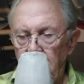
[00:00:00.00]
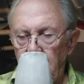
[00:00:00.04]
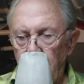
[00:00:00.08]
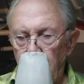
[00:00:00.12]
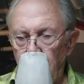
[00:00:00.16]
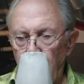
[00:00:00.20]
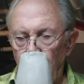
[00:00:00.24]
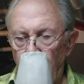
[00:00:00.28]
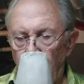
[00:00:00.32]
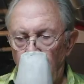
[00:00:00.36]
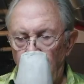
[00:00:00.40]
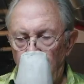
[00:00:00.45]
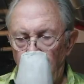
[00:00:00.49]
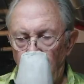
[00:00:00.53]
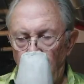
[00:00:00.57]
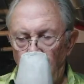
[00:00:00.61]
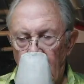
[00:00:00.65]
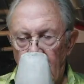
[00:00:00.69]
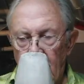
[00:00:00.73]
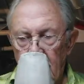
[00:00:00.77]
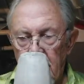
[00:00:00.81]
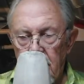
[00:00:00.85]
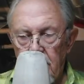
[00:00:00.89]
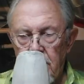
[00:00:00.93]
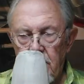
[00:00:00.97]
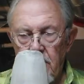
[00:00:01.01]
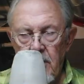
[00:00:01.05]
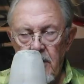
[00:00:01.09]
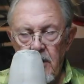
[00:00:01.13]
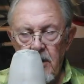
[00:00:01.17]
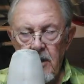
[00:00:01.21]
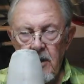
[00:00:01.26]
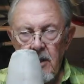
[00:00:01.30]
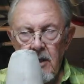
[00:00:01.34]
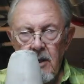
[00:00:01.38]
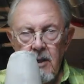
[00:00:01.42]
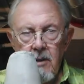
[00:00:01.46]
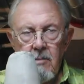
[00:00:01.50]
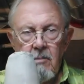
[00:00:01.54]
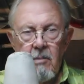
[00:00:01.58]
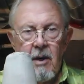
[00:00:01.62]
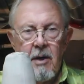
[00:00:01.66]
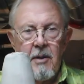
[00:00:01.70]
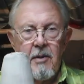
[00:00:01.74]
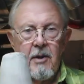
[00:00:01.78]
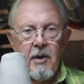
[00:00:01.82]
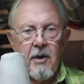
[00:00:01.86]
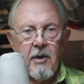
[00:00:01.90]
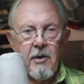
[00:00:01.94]
to do on the legs,
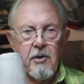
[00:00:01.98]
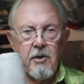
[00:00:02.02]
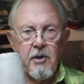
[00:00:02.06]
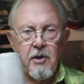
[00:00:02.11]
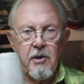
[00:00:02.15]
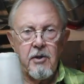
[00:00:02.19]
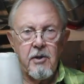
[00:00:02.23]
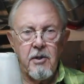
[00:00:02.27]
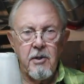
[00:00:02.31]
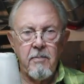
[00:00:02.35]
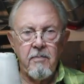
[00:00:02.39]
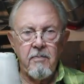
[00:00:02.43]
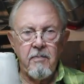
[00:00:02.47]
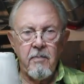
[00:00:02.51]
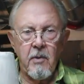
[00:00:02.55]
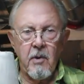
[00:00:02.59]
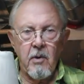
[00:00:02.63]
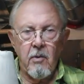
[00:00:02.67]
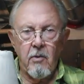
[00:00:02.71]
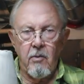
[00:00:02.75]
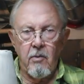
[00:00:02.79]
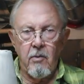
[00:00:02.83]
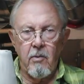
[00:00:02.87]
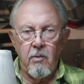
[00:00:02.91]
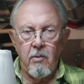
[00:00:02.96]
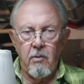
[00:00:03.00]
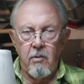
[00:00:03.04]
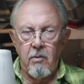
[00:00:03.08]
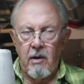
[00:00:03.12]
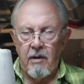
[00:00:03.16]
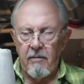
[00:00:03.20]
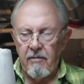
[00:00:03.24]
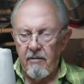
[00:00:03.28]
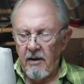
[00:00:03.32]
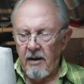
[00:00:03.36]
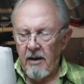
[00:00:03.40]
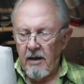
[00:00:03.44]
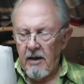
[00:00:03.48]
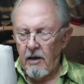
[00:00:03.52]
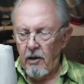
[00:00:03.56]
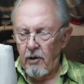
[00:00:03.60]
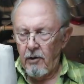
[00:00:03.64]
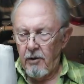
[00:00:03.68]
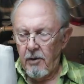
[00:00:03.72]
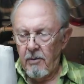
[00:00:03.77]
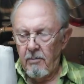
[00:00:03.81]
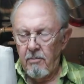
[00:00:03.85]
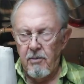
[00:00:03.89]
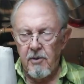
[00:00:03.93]
but they're just roughly
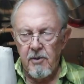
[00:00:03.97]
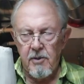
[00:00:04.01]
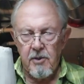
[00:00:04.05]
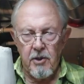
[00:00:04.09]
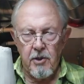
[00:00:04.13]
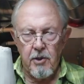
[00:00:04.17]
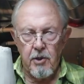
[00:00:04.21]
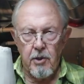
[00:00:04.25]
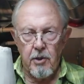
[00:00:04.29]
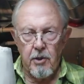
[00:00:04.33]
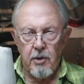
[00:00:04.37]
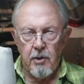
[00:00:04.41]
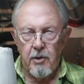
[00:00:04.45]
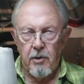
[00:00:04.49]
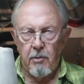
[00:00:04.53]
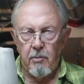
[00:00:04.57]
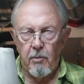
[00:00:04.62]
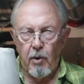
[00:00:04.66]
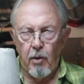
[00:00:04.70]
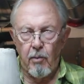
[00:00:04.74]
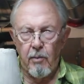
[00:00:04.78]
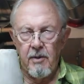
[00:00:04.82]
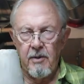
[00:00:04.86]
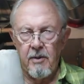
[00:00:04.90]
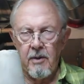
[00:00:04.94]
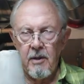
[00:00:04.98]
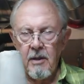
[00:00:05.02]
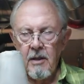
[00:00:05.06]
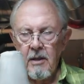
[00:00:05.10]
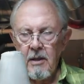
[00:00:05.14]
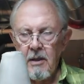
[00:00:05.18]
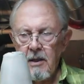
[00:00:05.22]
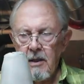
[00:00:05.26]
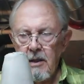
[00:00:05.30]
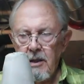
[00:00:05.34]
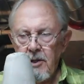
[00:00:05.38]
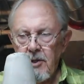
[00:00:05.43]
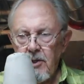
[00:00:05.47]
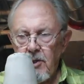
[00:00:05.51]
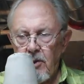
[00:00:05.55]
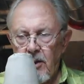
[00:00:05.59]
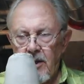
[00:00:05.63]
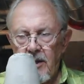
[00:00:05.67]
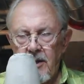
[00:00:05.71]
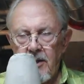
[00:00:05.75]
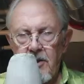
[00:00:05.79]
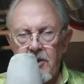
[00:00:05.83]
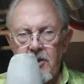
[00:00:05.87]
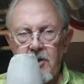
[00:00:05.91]
held in position at the moment, so
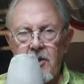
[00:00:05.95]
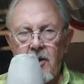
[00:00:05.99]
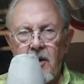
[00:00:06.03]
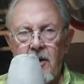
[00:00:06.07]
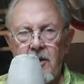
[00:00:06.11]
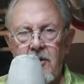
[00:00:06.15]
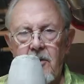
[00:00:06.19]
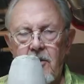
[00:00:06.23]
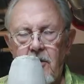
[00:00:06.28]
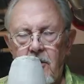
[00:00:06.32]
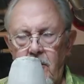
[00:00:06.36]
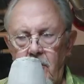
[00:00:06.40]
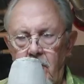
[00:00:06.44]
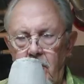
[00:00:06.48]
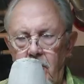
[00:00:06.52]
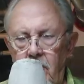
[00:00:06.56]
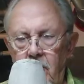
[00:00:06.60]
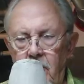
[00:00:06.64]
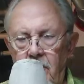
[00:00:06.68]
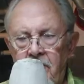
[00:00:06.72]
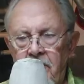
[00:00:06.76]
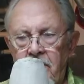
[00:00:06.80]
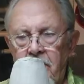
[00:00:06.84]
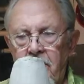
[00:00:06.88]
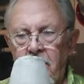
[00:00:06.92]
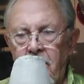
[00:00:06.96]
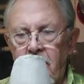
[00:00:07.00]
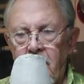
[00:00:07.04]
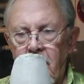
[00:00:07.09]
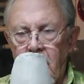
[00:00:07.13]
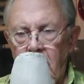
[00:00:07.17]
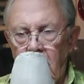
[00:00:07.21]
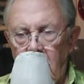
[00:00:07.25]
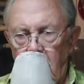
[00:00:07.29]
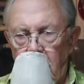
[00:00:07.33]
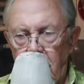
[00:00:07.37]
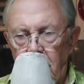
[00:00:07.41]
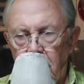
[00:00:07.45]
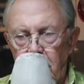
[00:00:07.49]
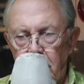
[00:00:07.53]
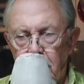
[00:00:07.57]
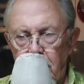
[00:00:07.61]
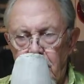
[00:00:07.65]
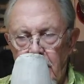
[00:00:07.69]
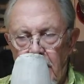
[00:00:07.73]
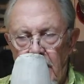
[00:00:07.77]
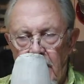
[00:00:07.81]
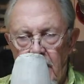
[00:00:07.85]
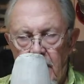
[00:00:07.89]
I can start to
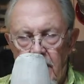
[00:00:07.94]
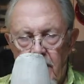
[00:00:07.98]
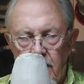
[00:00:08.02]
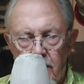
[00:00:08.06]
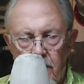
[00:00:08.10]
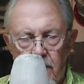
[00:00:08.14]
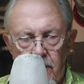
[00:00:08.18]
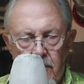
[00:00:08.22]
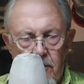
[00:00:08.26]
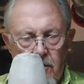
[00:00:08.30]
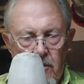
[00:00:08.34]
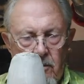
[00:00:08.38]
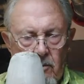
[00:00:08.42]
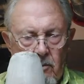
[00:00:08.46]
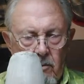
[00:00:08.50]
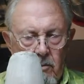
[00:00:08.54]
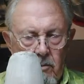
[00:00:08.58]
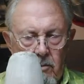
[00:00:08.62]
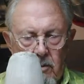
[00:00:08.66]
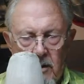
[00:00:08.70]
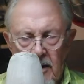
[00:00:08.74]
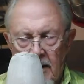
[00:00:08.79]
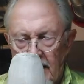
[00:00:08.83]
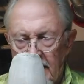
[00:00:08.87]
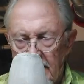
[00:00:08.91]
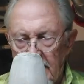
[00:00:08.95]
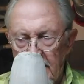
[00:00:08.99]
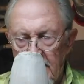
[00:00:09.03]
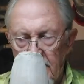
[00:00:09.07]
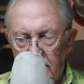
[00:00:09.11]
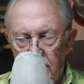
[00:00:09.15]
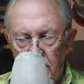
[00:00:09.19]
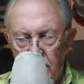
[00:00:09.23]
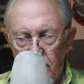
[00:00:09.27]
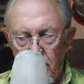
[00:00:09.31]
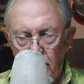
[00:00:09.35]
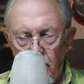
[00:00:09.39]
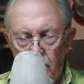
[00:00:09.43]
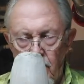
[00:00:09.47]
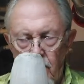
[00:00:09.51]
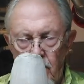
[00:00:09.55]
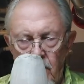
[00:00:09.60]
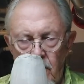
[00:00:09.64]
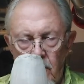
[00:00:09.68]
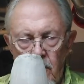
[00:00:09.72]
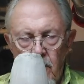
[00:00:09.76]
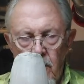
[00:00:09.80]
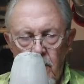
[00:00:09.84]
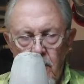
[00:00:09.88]
understand what I need to do
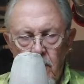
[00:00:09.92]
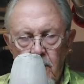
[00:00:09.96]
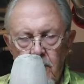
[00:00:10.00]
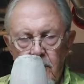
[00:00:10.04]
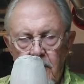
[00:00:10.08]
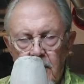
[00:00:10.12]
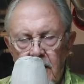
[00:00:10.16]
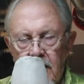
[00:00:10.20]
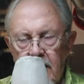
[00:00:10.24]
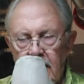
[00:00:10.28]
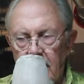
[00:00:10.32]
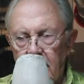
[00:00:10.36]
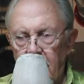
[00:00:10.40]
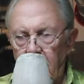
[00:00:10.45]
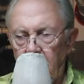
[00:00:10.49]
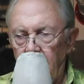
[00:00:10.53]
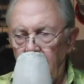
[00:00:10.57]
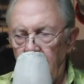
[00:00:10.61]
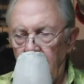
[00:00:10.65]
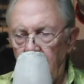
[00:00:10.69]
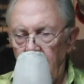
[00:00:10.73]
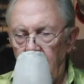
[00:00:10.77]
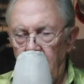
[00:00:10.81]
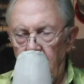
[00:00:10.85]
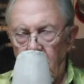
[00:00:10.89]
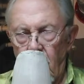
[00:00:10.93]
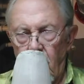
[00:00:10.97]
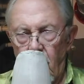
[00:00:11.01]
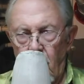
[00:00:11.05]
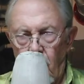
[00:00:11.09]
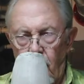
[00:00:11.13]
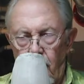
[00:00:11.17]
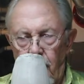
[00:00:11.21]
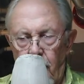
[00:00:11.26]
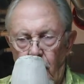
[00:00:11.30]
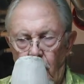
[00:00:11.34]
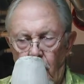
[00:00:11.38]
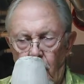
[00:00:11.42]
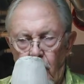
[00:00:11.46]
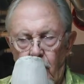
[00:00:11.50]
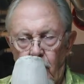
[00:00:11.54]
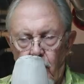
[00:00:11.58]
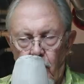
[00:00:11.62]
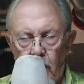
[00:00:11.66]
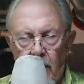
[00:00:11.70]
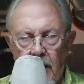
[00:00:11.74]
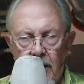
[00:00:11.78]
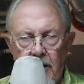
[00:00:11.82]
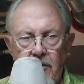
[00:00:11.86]
to get the look
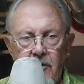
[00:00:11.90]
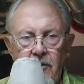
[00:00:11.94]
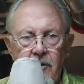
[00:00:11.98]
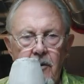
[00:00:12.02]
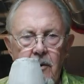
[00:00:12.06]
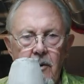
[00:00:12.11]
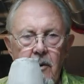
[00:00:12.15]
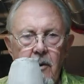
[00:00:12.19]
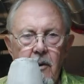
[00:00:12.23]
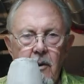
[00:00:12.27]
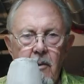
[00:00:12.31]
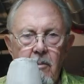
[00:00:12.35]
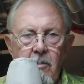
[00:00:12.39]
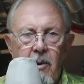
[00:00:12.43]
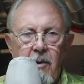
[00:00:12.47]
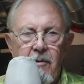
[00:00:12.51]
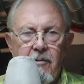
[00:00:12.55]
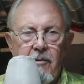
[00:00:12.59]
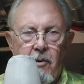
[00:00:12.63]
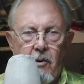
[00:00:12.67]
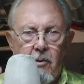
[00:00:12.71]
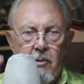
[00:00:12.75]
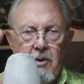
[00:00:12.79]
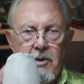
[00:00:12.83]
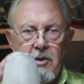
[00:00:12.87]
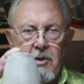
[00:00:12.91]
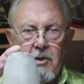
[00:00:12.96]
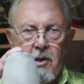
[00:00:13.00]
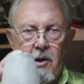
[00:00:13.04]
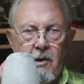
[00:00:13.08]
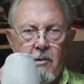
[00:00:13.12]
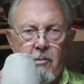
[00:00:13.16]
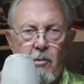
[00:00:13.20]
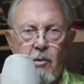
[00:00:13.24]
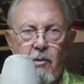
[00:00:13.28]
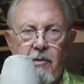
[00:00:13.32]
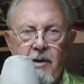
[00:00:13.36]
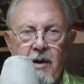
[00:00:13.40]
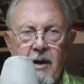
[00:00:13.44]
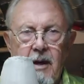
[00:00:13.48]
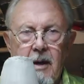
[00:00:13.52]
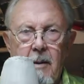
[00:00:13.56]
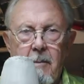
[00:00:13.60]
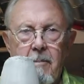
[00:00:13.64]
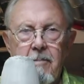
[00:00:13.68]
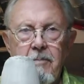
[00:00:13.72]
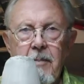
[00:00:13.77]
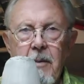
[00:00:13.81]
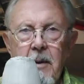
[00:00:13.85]
right before we start moving
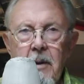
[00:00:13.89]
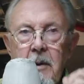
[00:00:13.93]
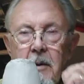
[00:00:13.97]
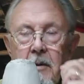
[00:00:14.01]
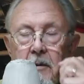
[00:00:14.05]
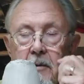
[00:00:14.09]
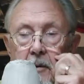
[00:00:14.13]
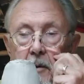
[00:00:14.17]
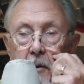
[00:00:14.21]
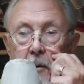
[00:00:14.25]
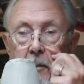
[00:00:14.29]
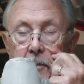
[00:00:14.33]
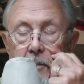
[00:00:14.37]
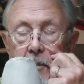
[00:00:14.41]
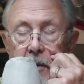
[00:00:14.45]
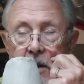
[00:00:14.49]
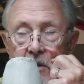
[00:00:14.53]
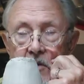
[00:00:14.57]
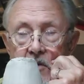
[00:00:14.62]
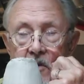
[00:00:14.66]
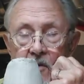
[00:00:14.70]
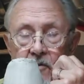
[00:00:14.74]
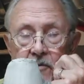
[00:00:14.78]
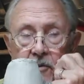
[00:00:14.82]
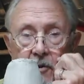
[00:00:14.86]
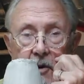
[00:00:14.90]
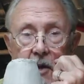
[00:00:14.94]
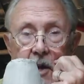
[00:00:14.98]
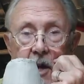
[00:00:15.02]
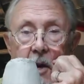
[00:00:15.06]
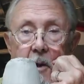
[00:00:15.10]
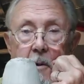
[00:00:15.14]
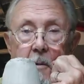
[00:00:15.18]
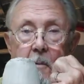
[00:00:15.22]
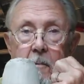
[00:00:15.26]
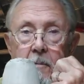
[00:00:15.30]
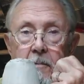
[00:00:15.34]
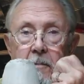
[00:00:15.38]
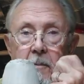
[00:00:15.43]
up. So that's it for now,